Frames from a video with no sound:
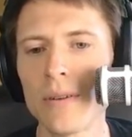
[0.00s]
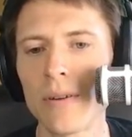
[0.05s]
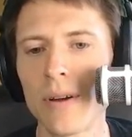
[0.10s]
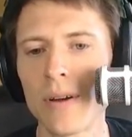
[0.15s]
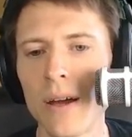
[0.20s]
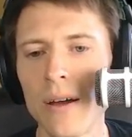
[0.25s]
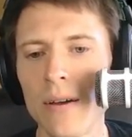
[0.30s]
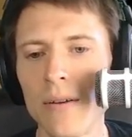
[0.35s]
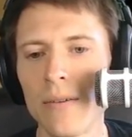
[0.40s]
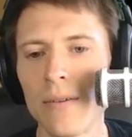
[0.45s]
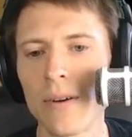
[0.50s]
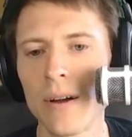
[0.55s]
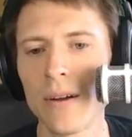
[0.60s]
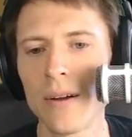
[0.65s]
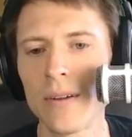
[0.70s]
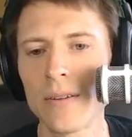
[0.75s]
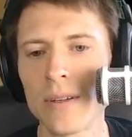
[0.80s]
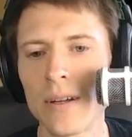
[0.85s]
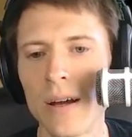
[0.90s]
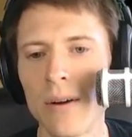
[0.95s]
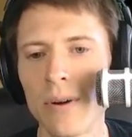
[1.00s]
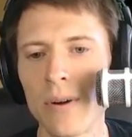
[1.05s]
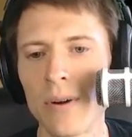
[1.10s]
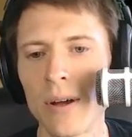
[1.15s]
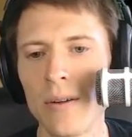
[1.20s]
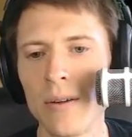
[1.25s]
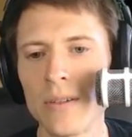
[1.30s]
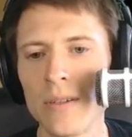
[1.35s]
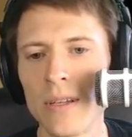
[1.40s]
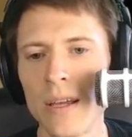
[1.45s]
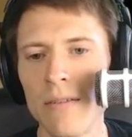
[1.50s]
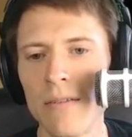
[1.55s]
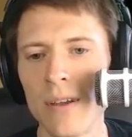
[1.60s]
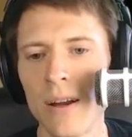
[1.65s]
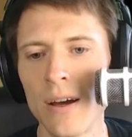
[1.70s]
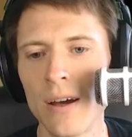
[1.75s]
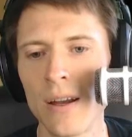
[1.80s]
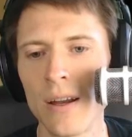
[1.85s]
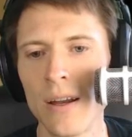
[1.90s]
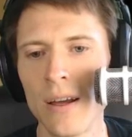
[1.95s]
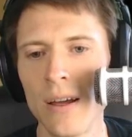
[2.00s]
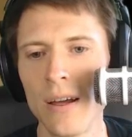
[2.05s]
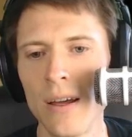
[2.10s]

Okay, okay. So now we're going to save the knight.